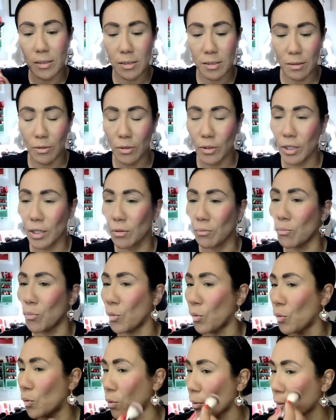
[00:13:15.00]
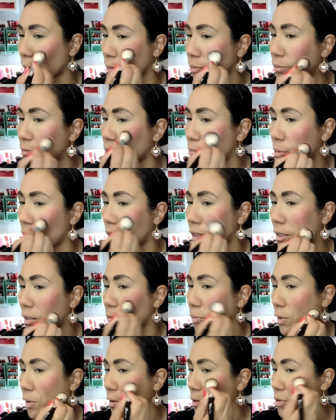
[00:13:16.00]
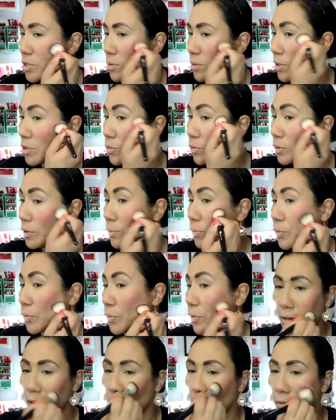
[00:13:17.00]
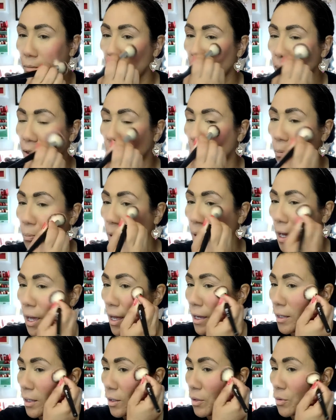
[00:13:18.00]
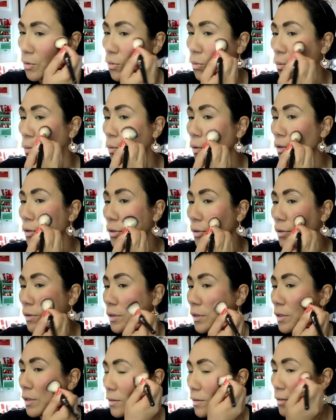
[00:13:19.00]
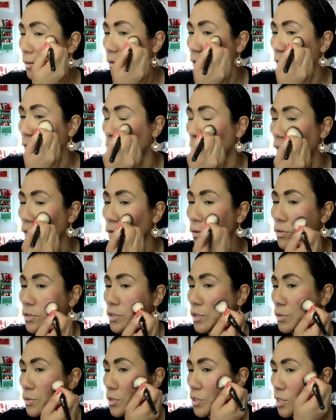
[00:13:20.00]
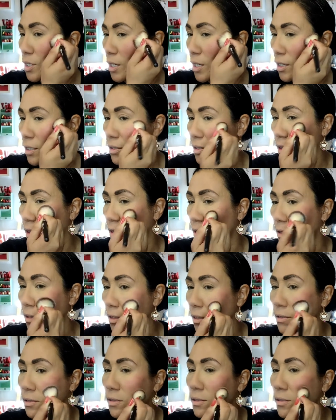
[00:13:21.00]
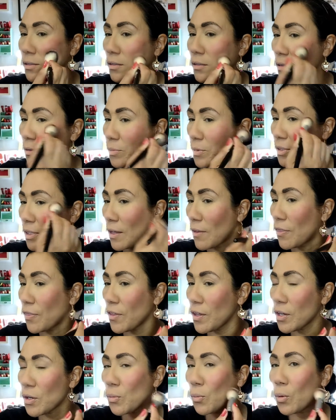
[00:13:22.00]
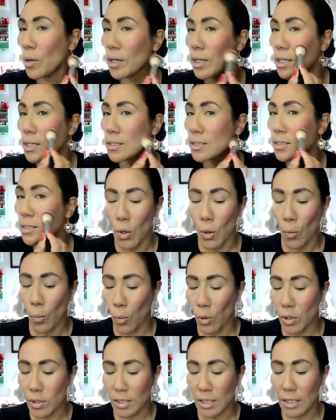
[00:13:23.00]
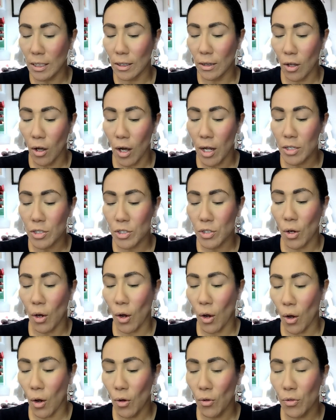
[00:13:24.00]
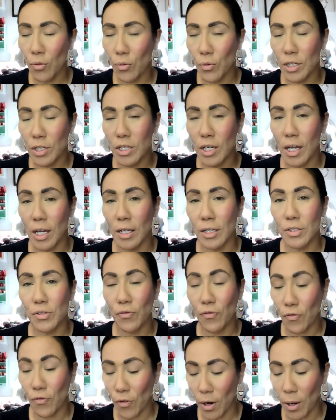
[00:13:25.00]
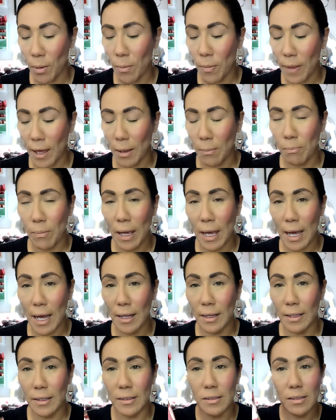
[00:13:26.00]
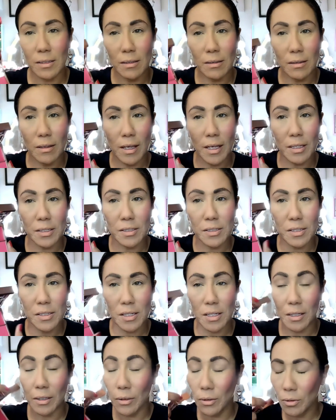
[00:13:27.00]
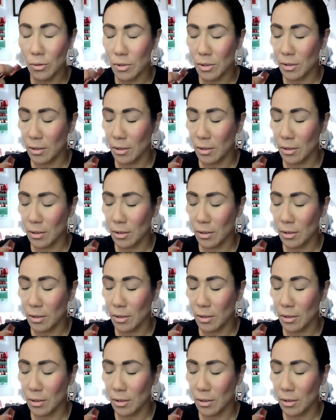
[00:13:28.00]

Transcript: looking more pink in person. But it's really pretty. I might go back and order the other two shades in this. Because I think what he did was he launched all three shades from that palette as singles,